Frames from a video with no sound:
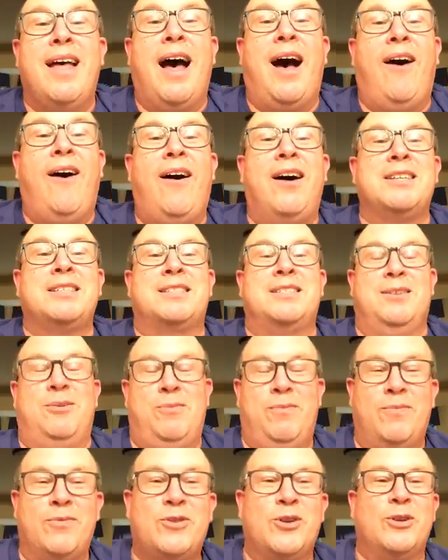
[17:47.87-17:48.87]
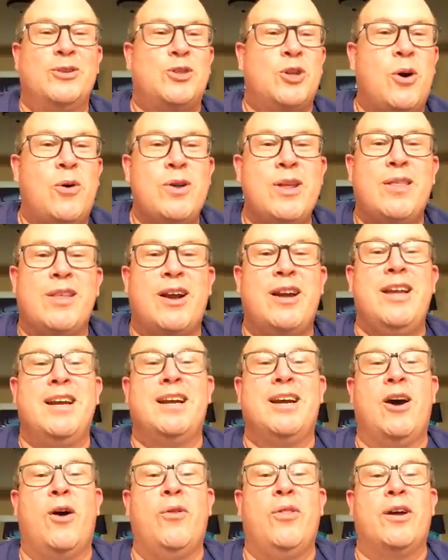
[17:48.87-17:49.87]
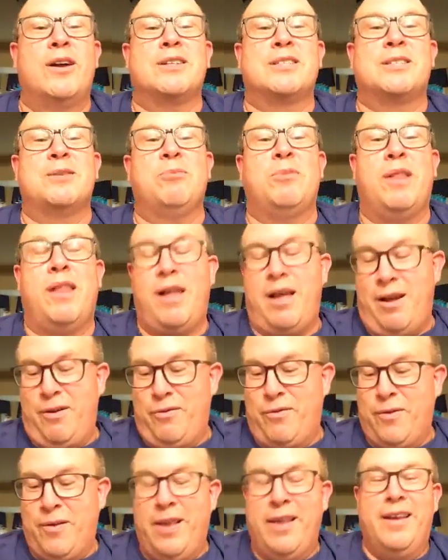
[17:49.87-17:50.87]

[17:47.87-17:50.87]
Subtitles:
Awesome. So, Joni, there you go. There's some love.